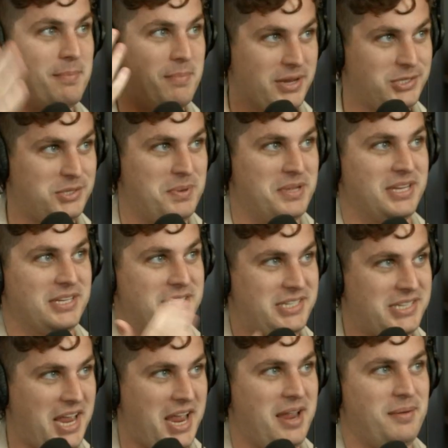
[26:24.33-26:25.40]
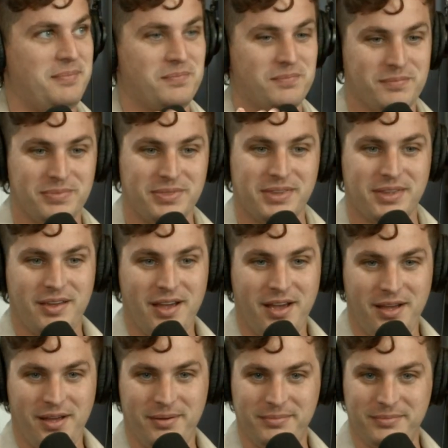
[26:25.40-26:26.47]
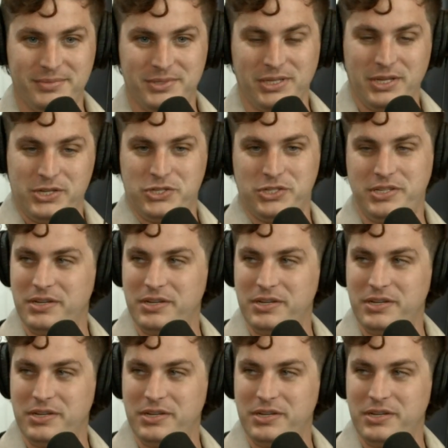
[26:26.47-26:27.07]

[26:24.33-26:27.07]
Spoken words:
must have been the same delicious